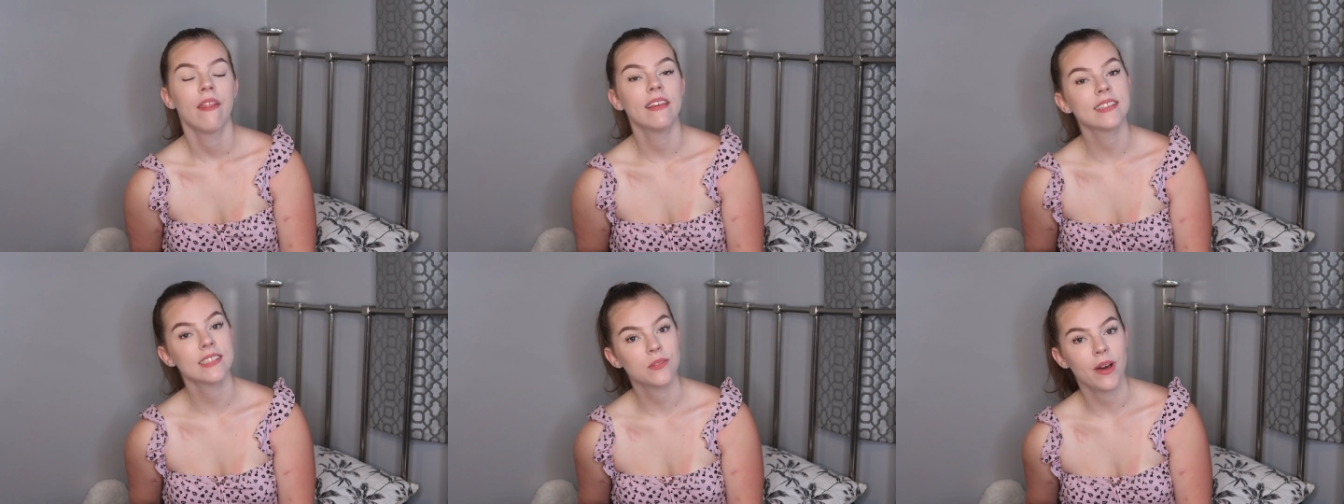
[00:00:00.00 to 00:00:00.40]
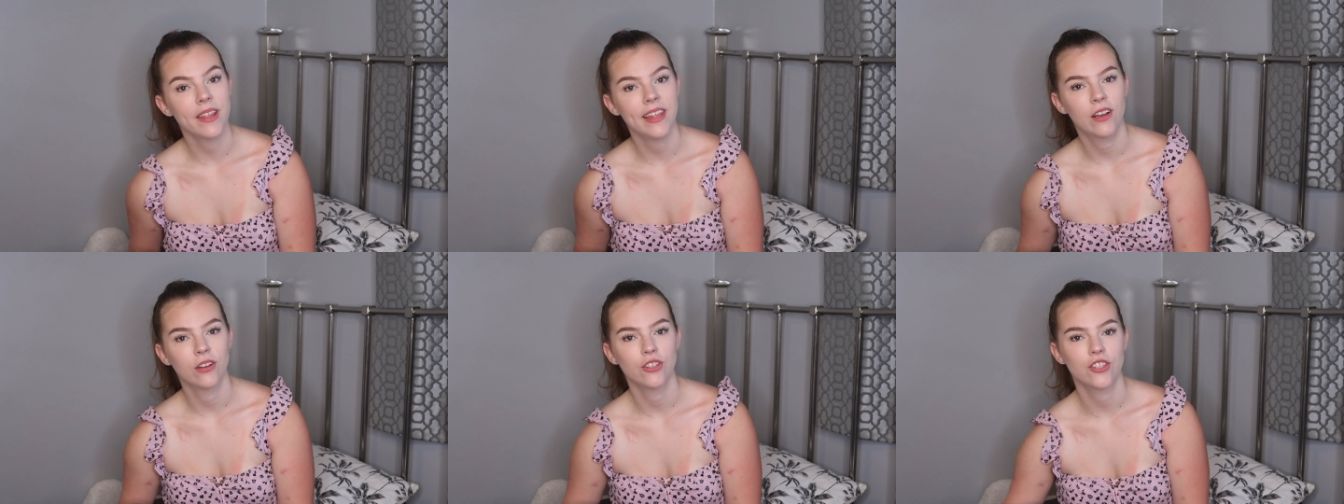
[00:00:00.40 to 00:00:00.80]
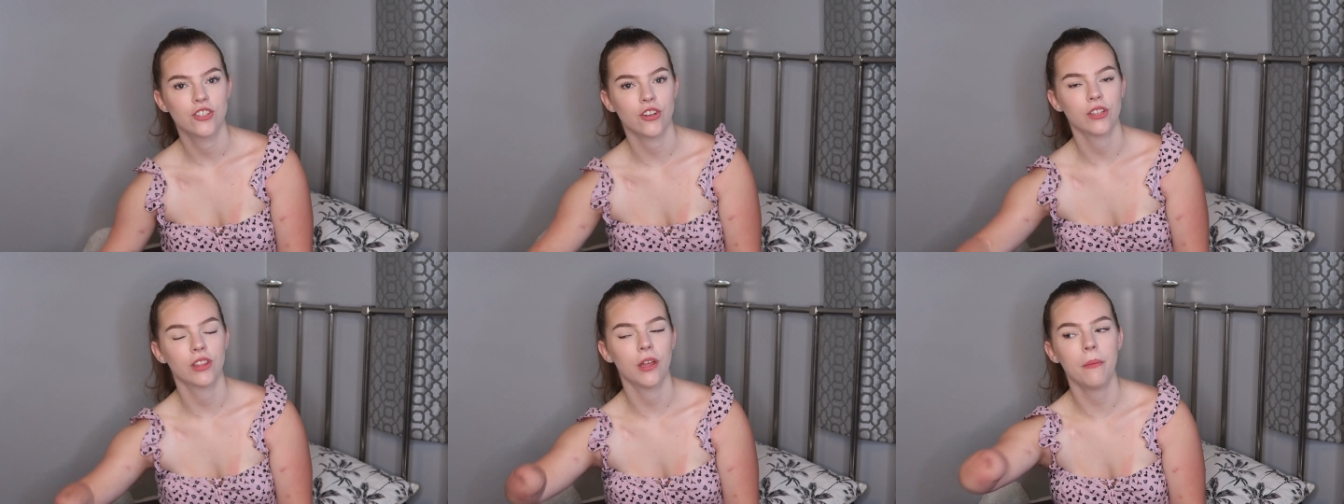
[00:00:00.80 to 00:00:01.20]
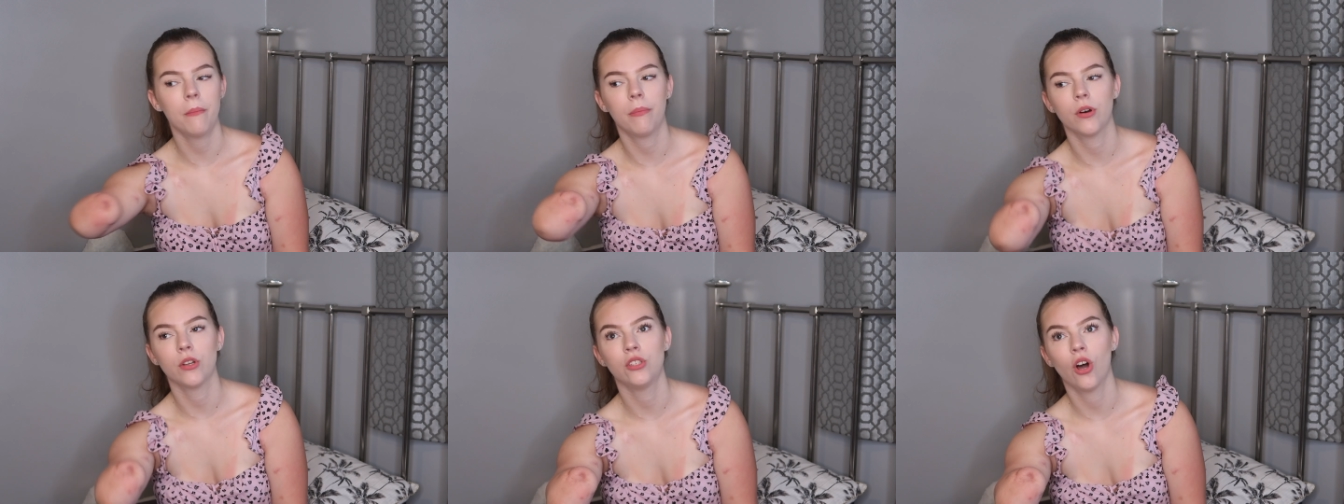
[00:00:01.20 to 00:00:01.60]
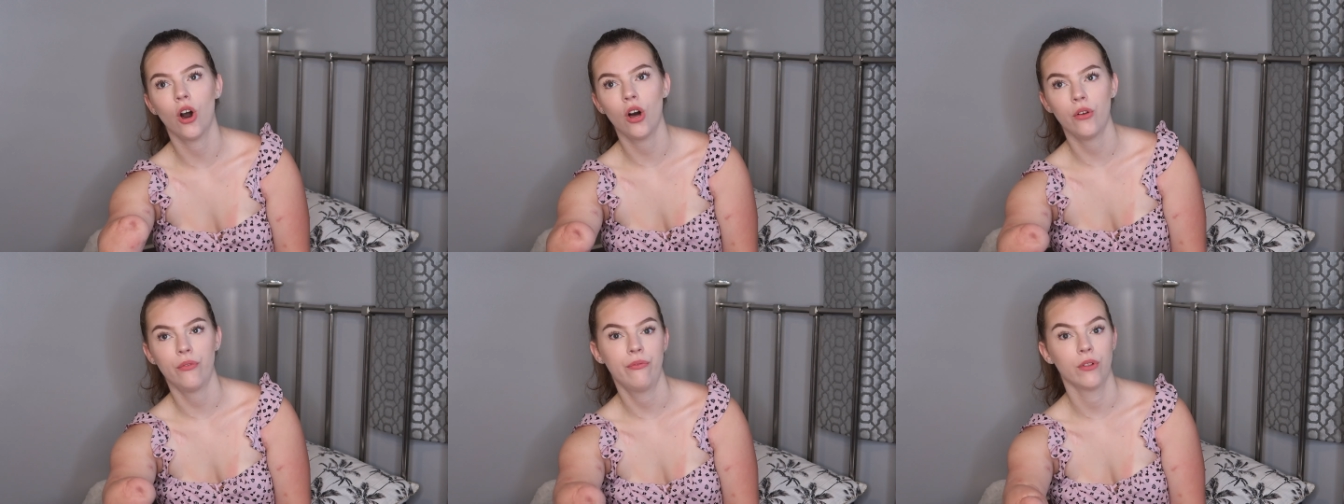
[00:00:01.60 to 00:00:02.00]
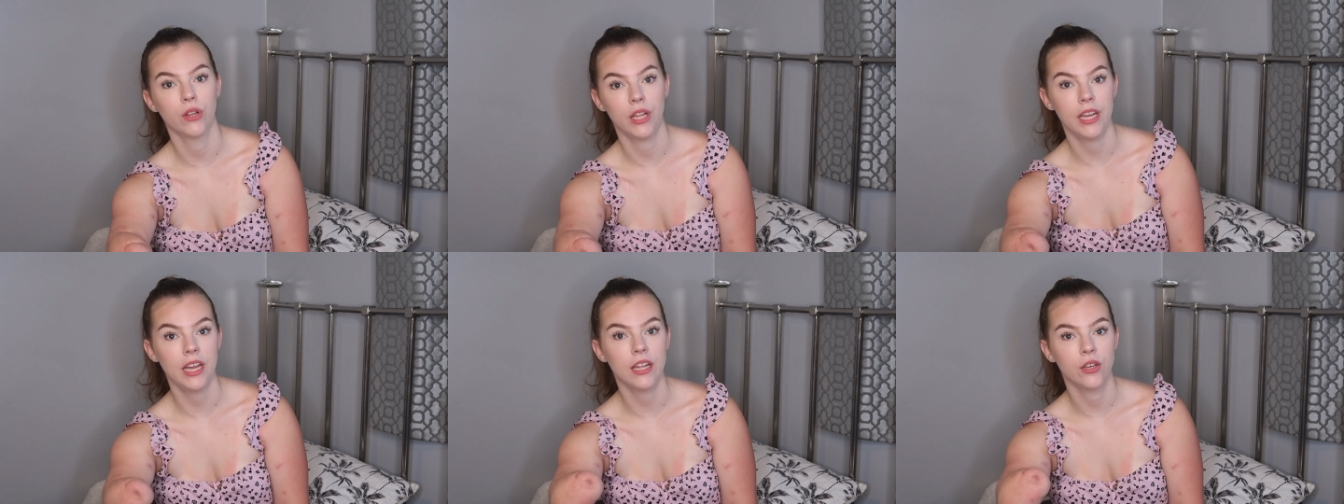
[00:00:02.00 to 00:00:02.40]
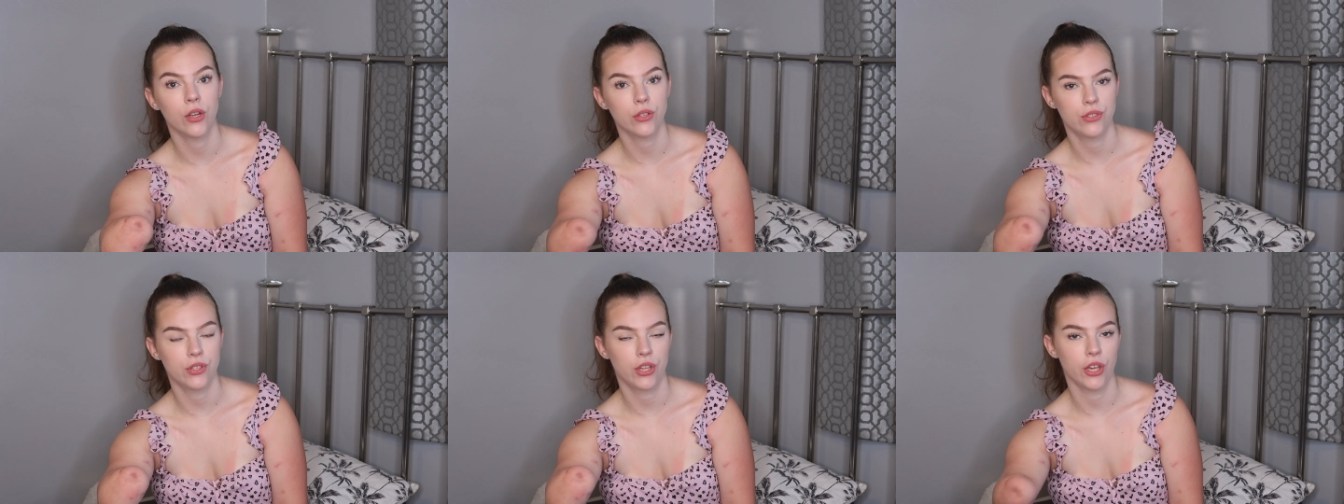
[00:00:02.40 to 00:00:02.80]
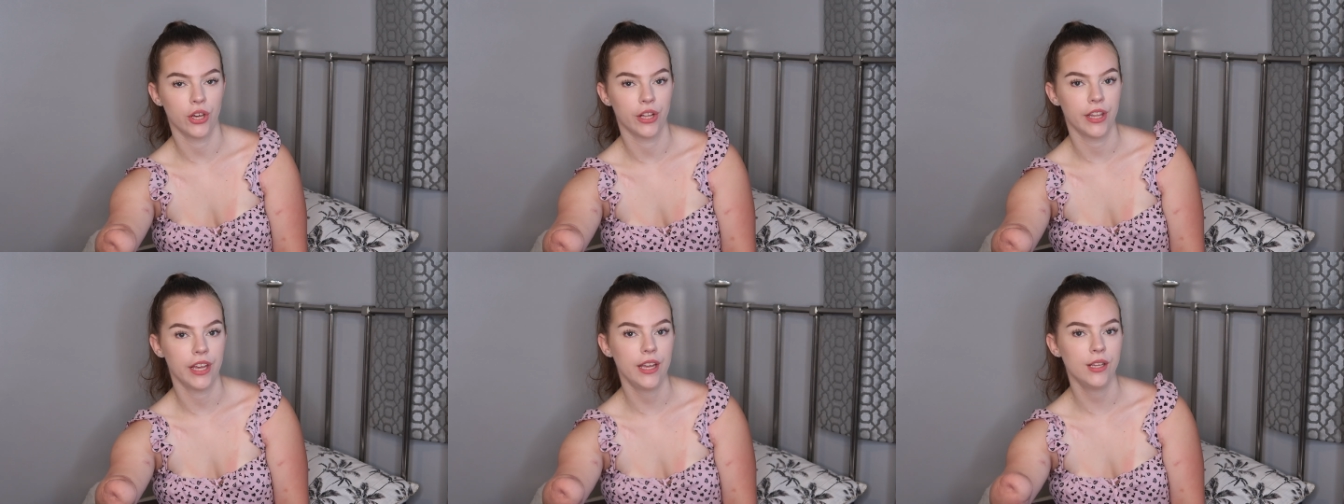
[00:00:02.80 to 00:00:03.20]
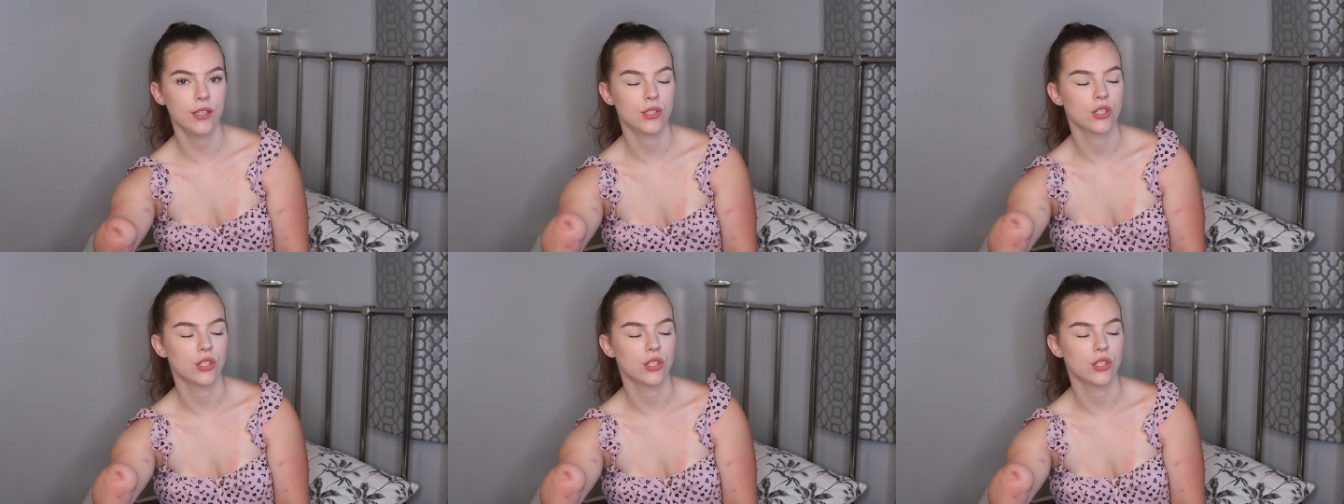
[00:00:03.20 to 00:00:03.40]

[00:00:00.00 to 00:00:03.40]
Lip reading: This is where they construct them, but not fully and not securely.